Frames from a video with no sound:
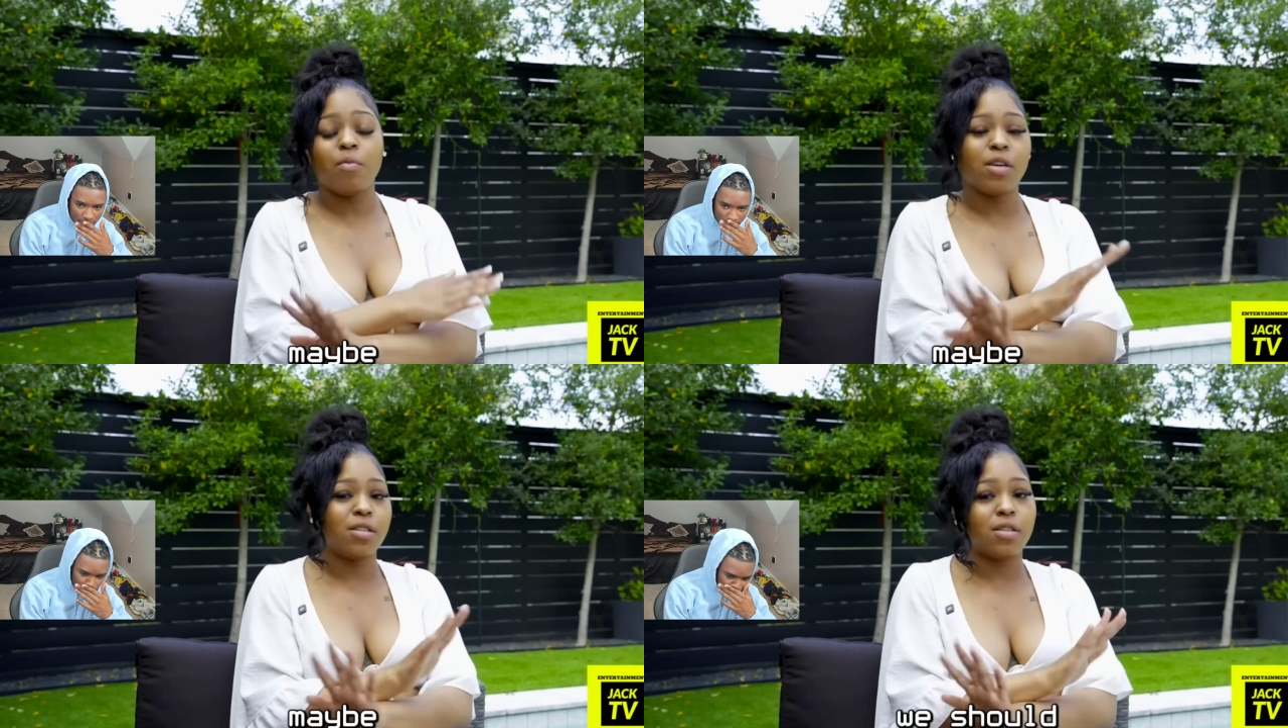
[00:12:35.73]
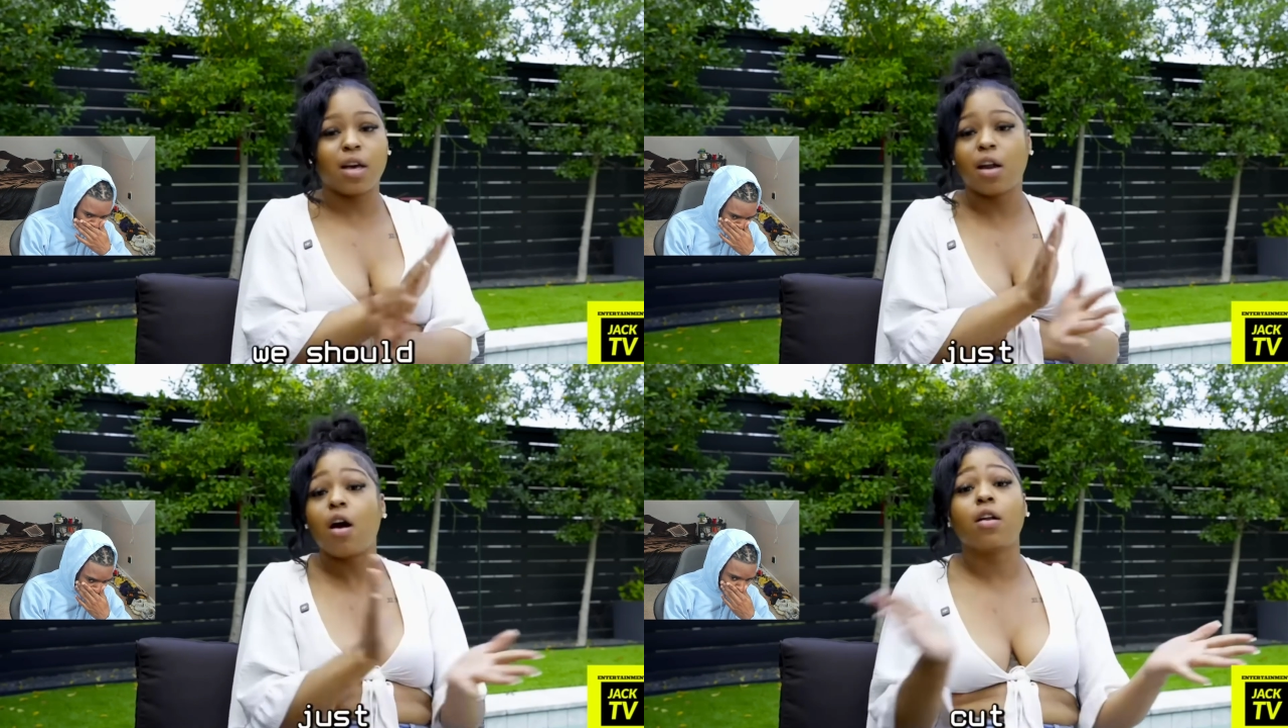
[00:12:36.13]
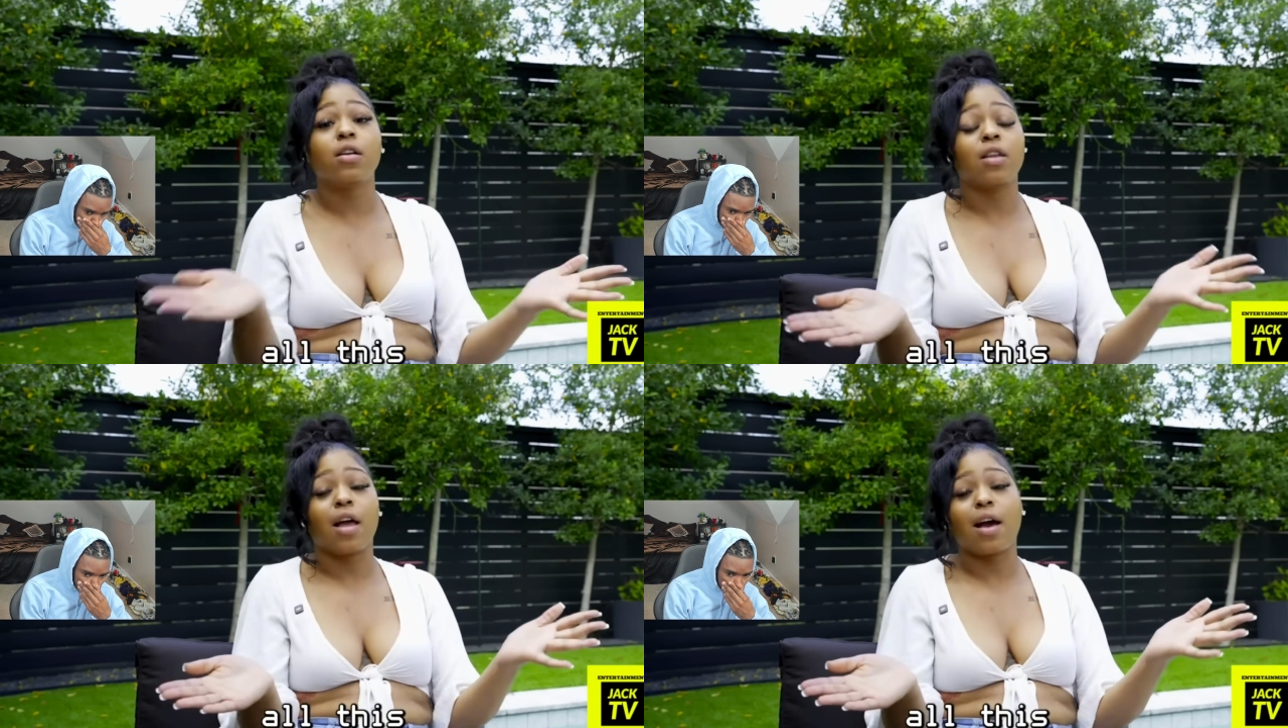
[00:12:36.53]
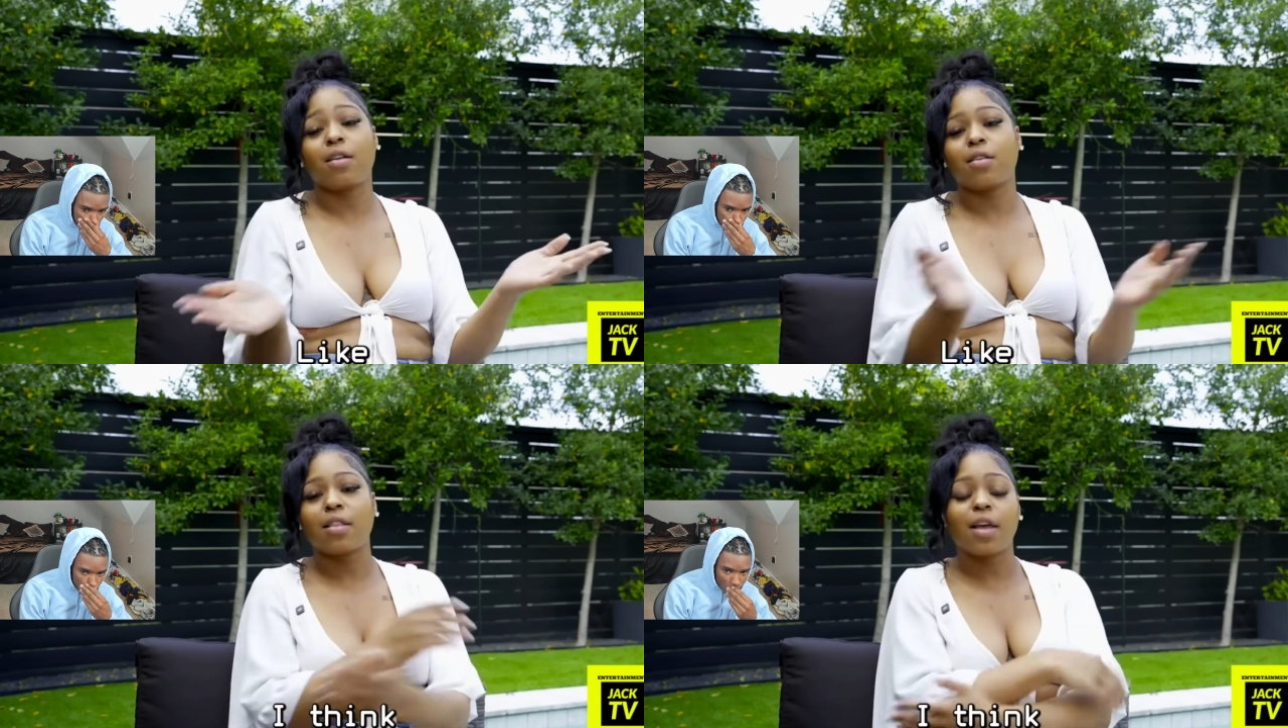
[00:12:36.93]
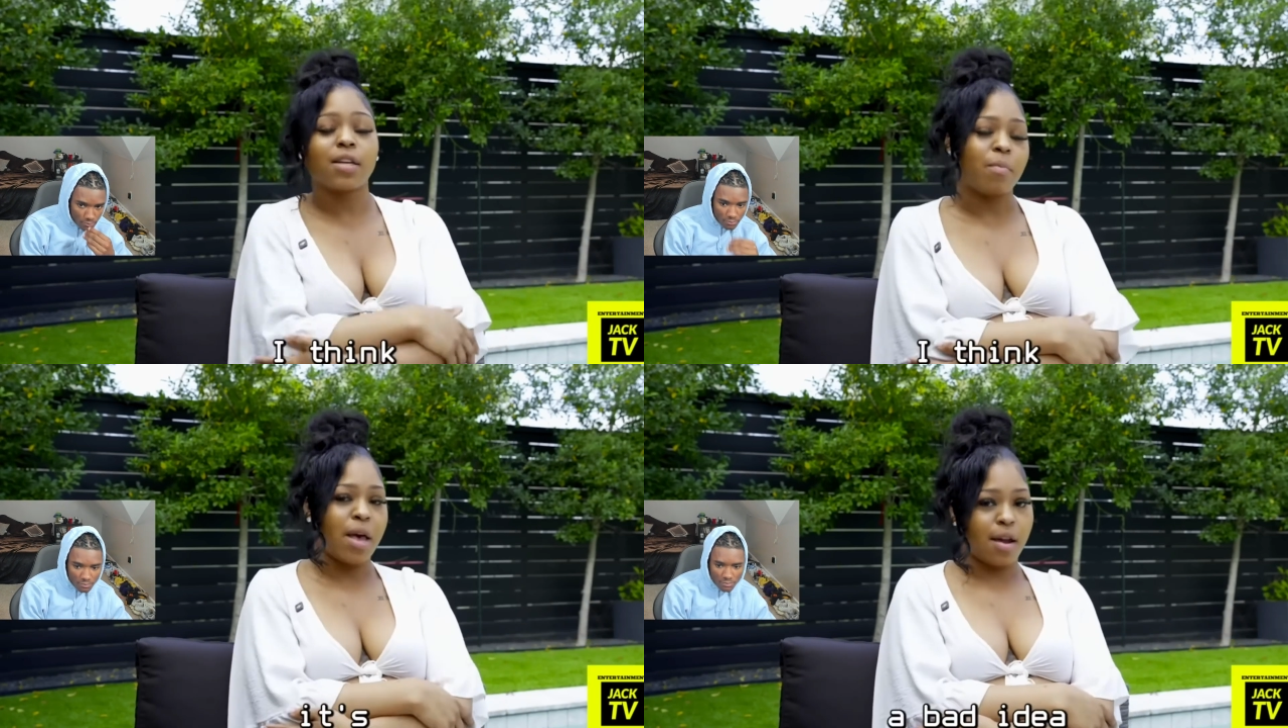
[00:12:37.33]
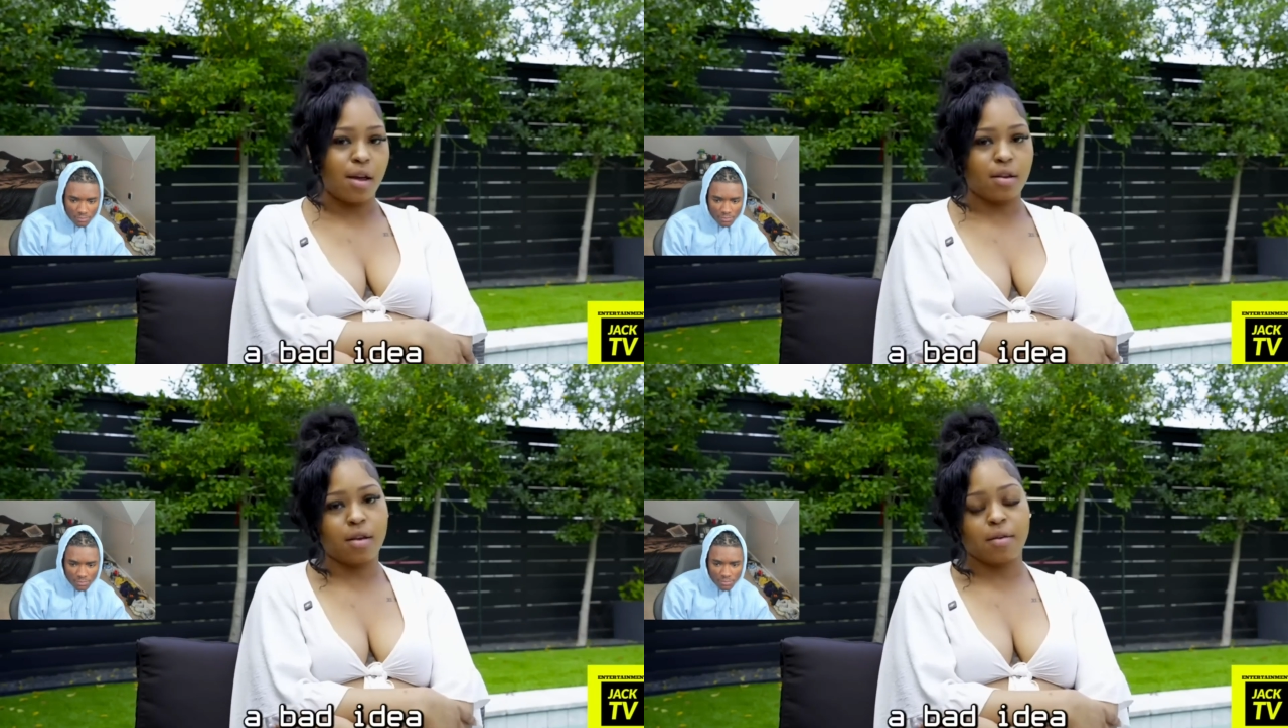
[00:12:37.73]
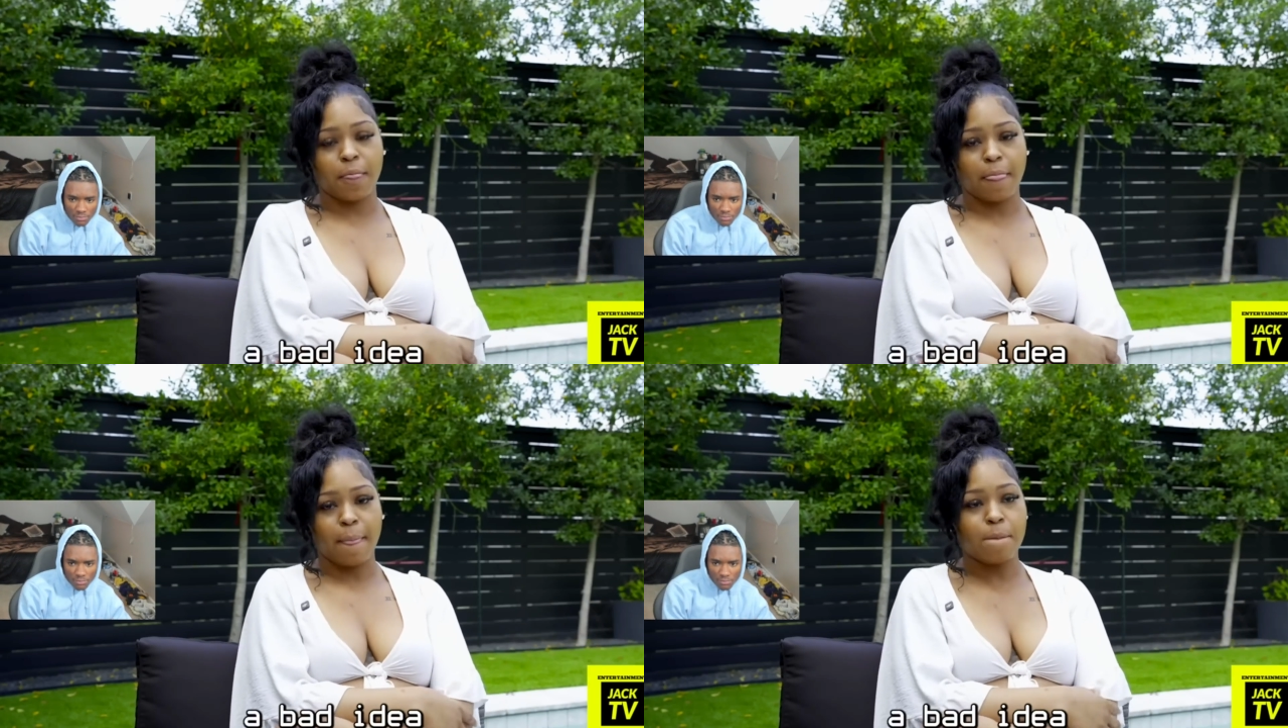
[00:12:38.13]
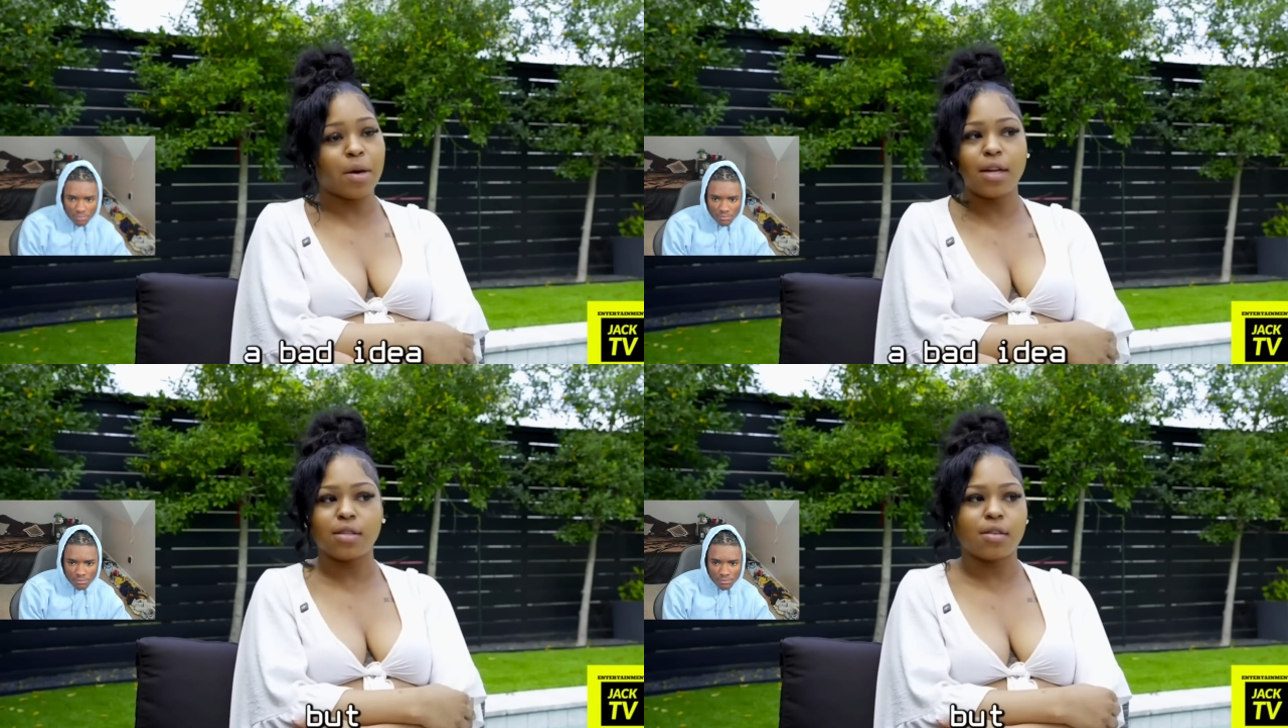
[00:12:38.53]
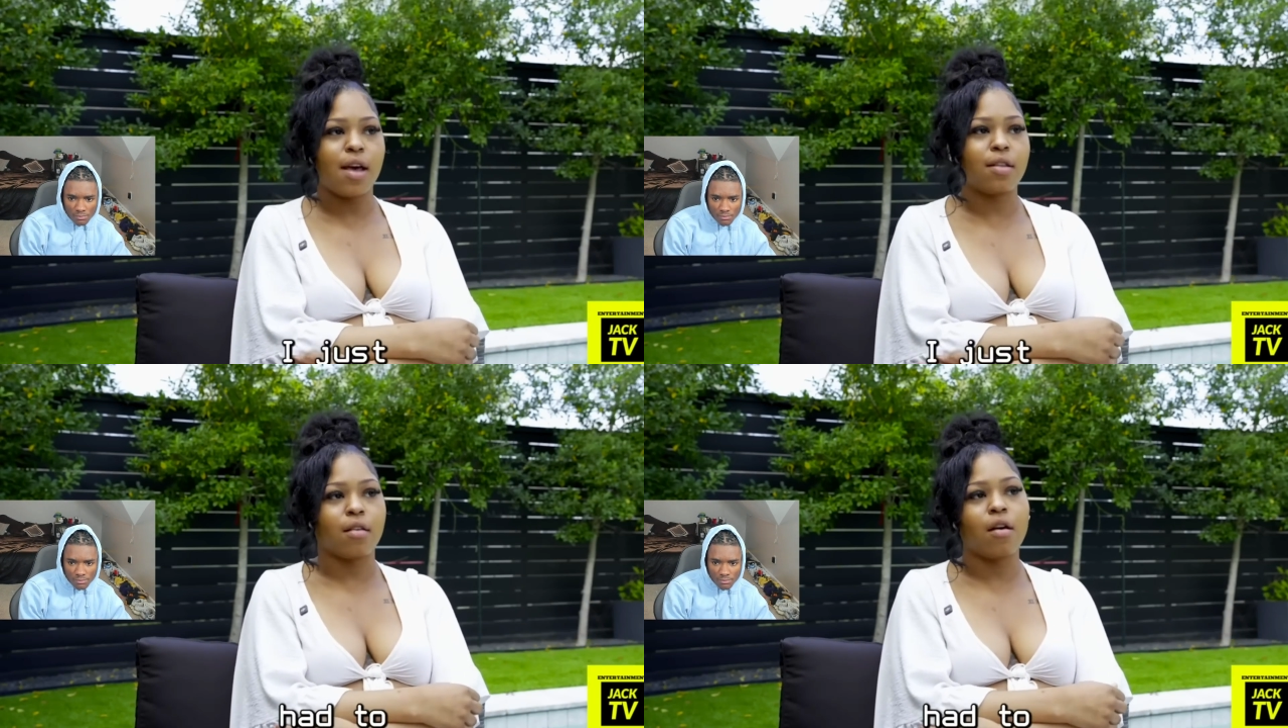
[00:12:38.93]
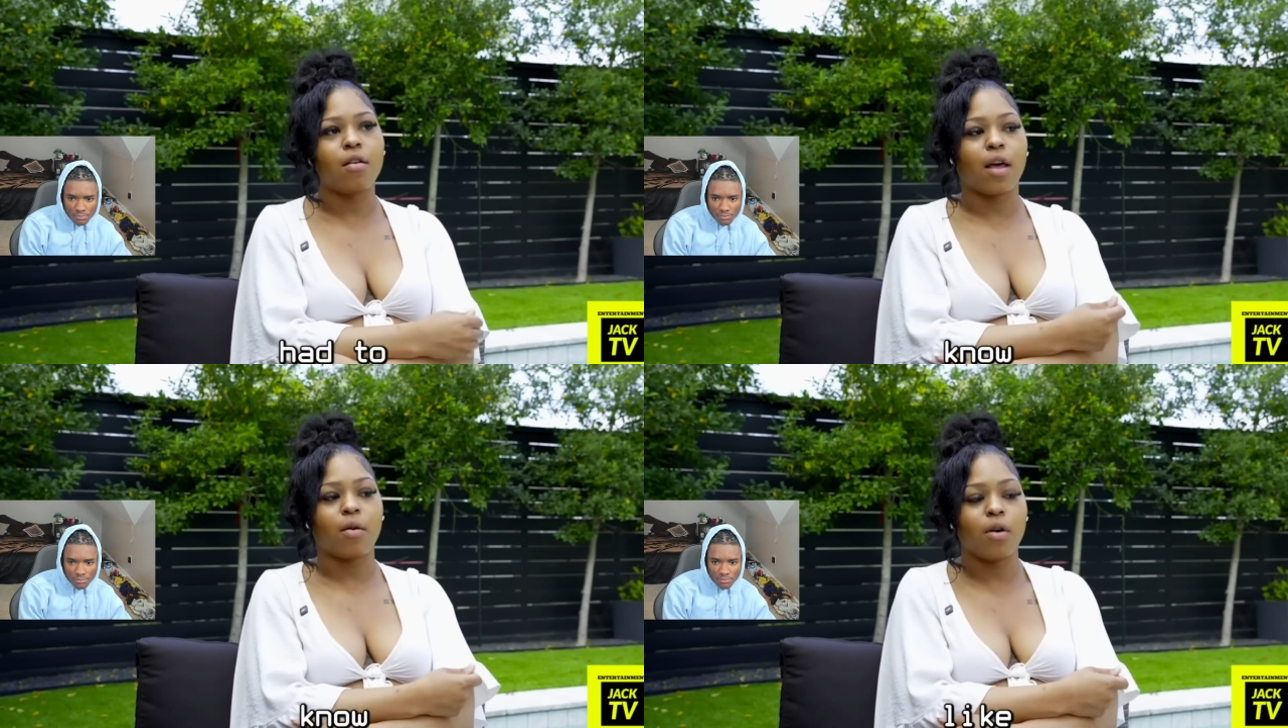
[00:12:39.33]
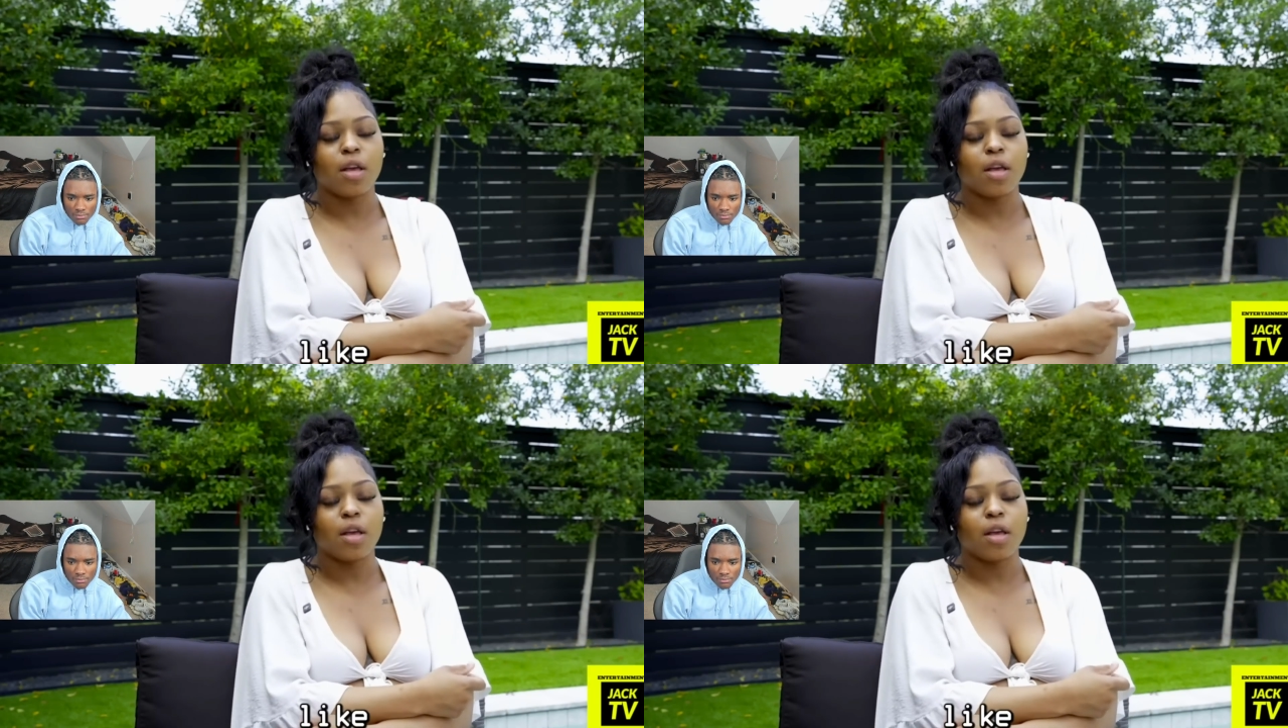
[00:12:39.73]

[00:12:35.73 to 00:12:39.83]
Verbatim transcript: maybe we should just cut all this. Like, I, I think it's a bad idea. But I just had to know,